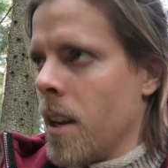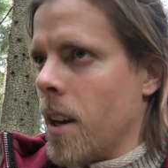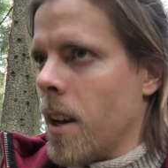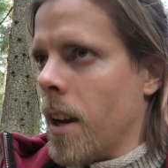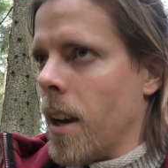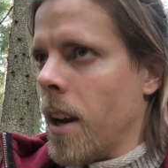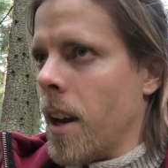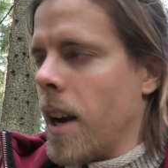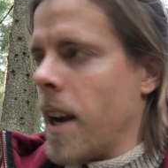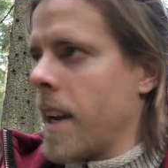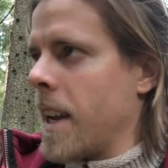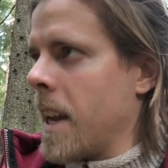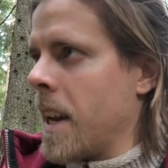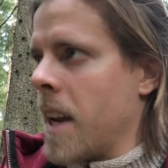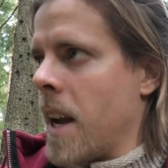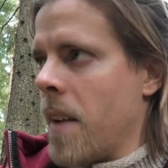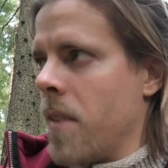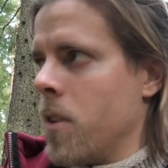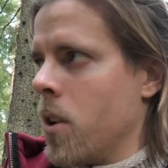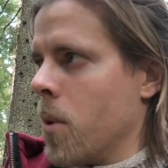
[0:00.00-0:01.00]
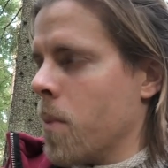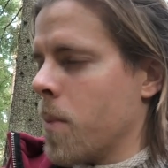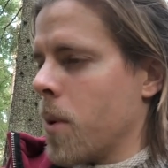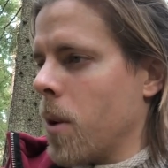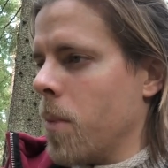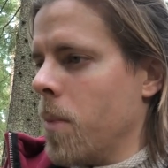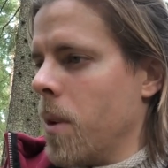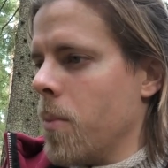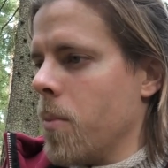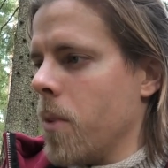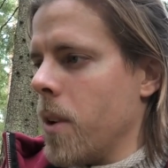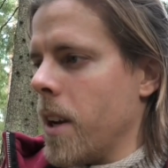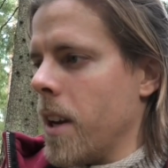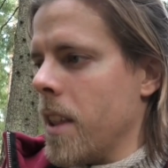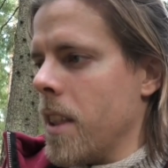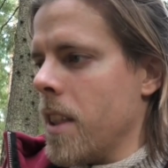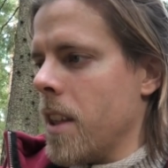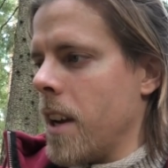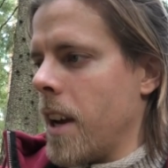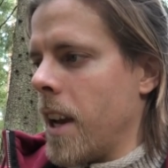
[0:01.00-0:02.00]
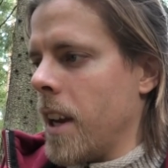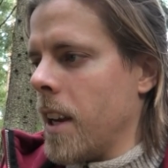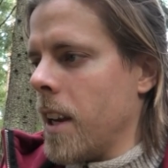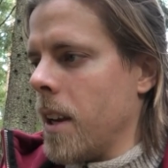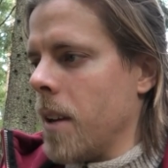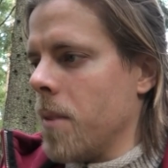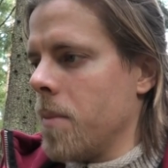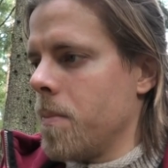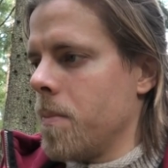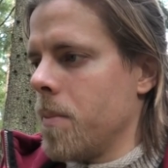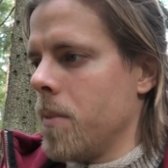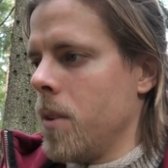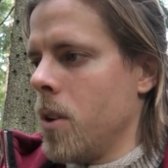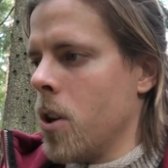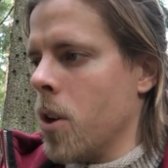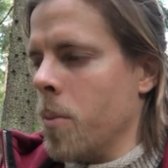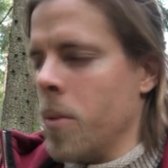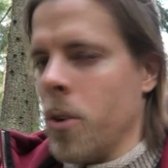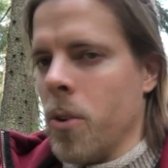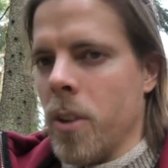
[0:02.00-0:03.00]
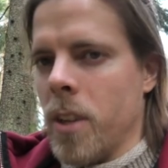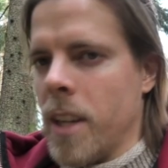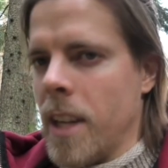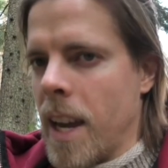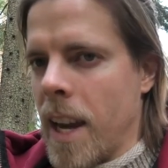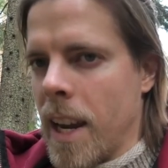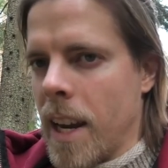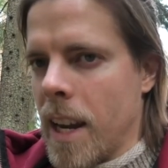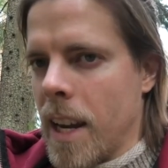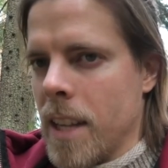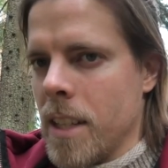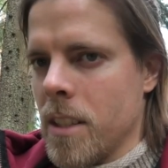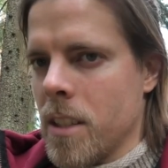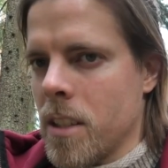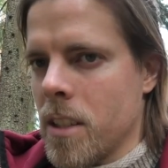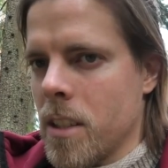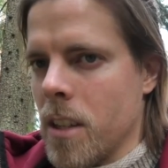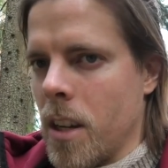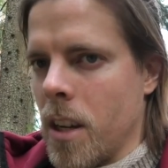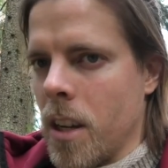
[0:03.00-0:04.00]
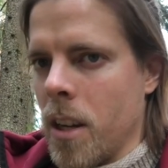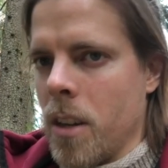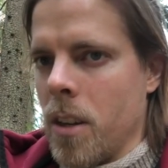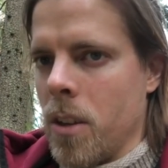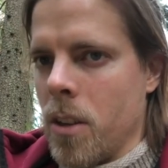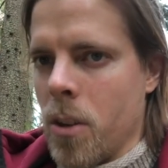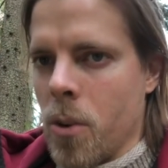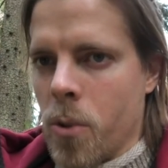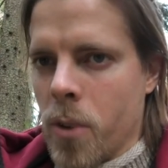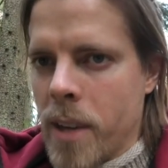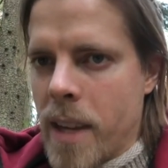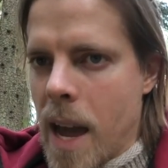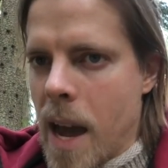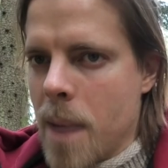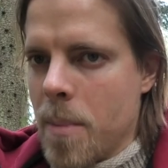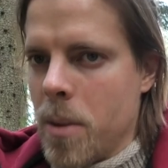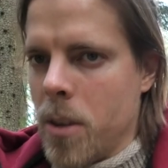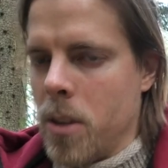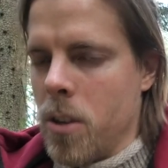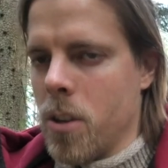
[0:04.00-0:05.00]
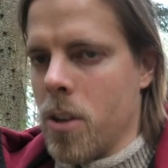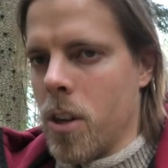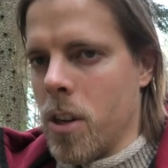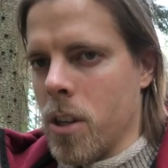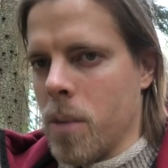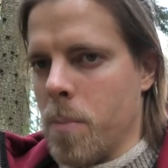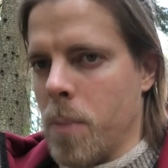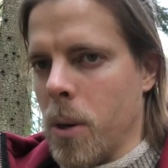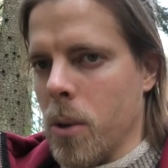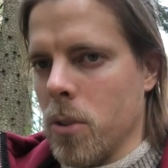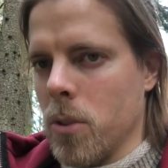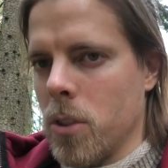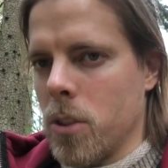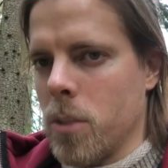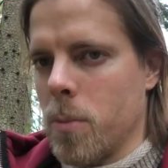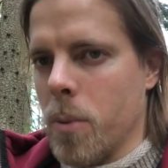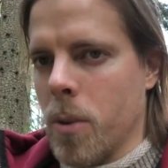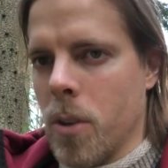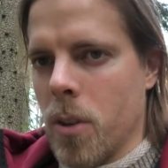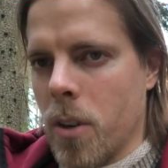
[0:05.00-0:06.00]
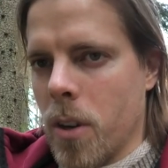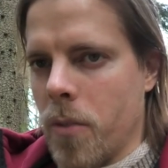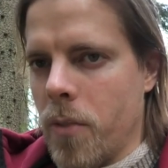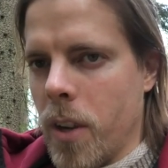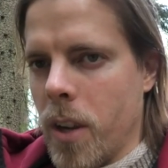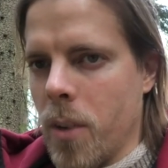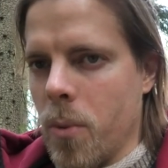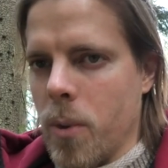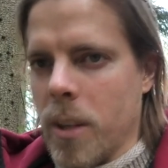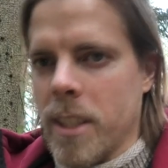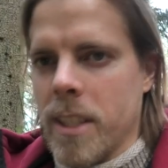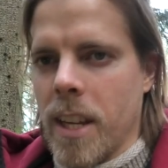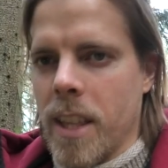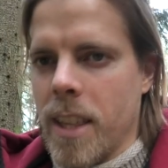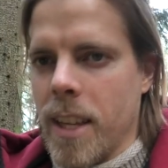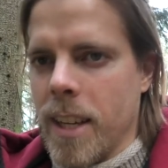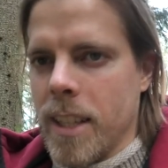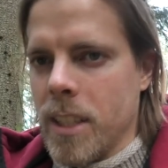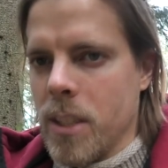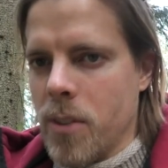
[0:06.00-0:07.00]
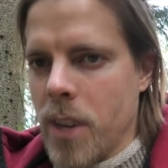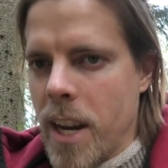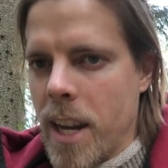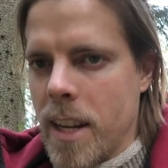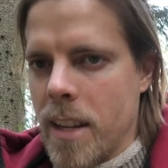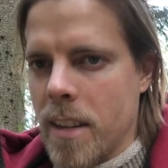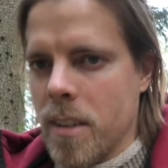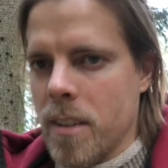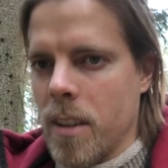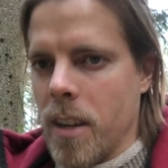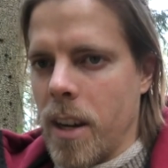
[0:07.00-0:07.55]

Again, I have no problem with any community guidelines. You know, on Gab you can't post pornography, which I think is great.